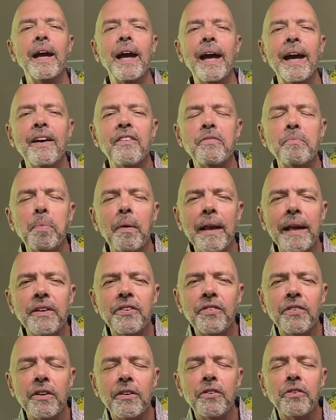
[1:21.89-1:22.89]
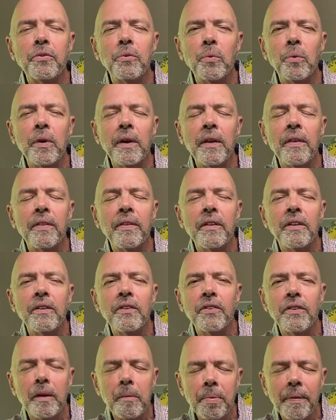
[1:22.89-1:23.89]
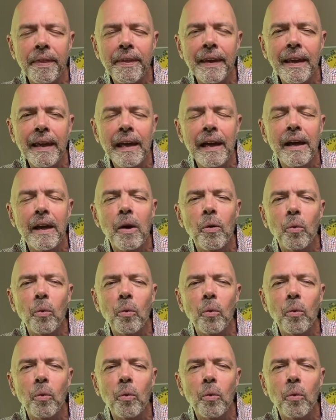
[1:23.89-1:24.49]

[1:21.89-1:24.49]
have blessed us with sympathy,